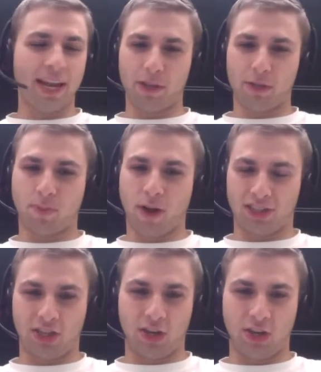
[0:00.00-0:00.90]
up this
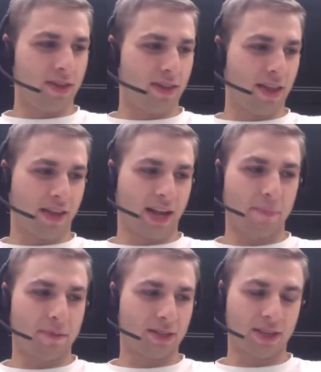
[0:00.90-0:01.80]
prostitute, and the
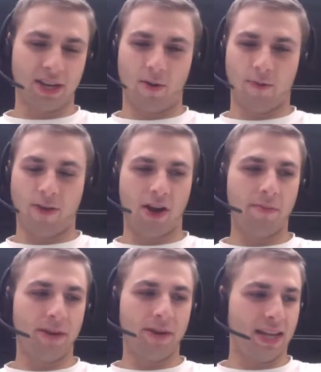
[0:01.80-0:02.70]
cops found
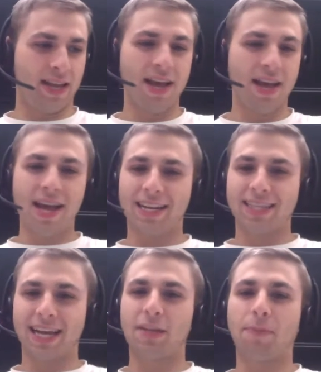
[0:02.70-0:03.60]
him, and he
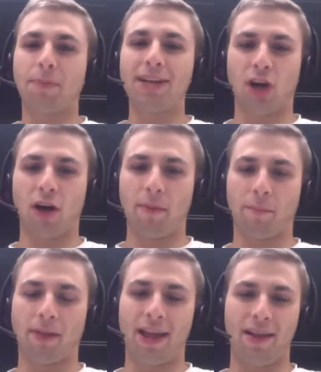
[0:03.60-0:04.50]
decided to play dumb and
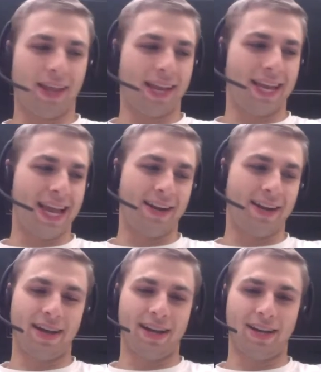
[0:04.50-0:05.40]
play like he had
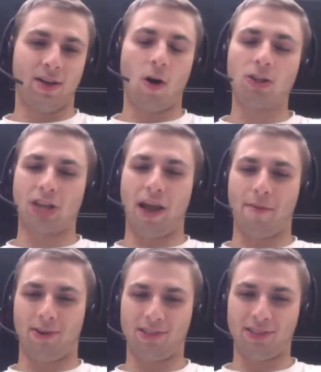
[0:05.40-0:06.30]

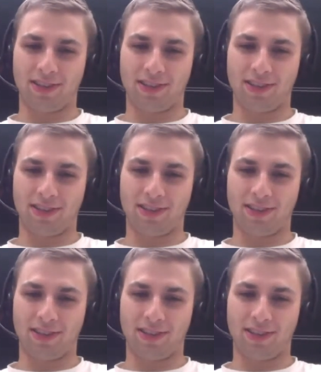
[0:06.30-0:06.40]
Alzheimer's.